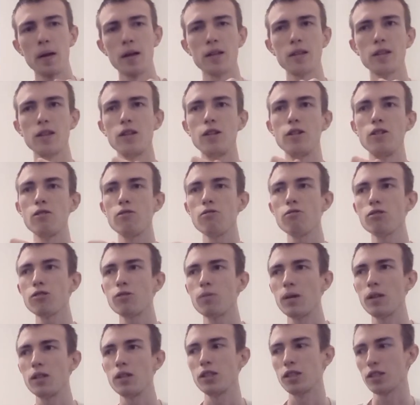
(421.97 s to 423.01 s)
The new
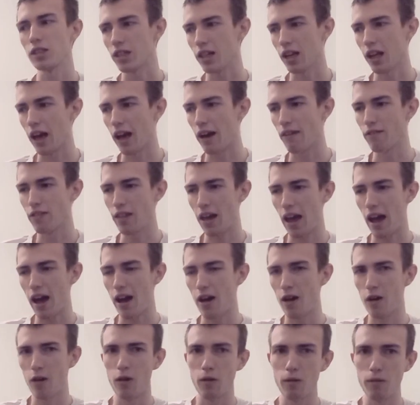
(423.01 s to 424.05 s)
Switch is gonna have the
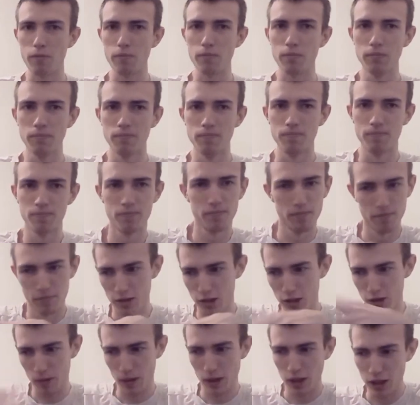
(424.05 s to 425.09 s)
at-home
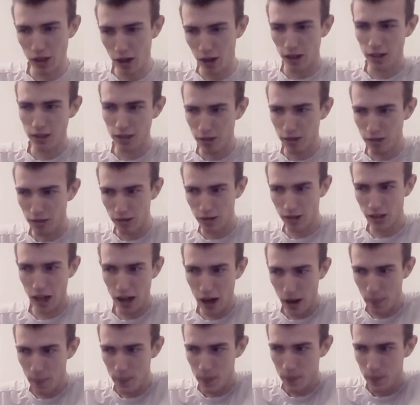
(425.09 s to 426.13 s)
Switch console
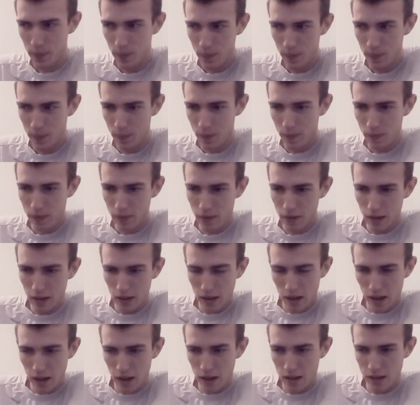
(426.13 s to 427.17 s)
setup
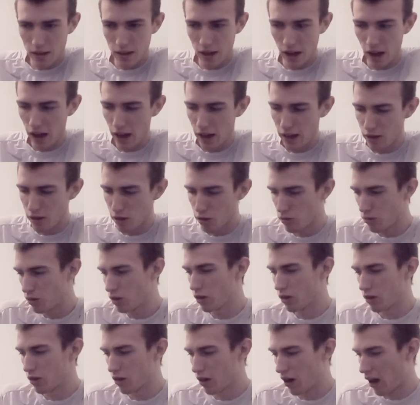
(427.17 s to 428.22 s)
tied to
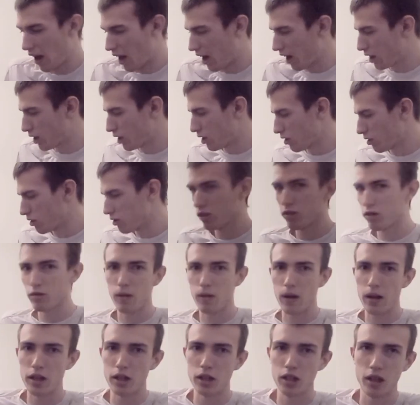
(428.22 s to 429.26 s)
your actual
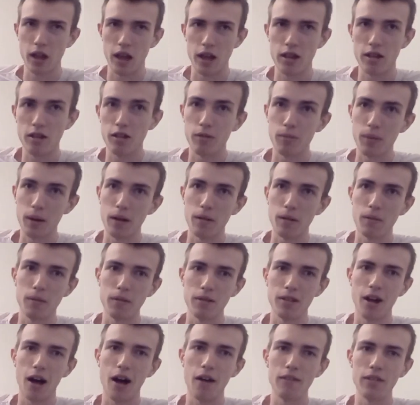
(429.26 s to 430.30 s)
Switch that you'll be able to
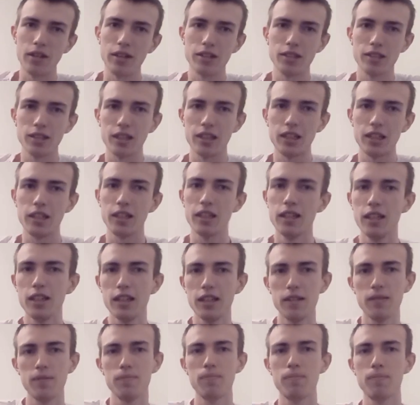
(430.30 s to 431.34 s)
obviously
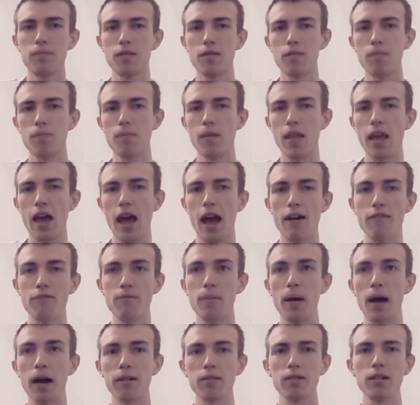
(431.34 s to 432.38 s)
have
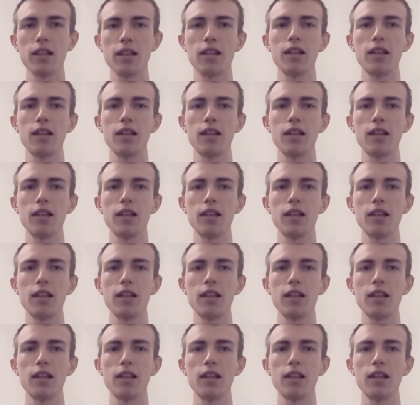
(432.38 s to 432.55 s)
backward.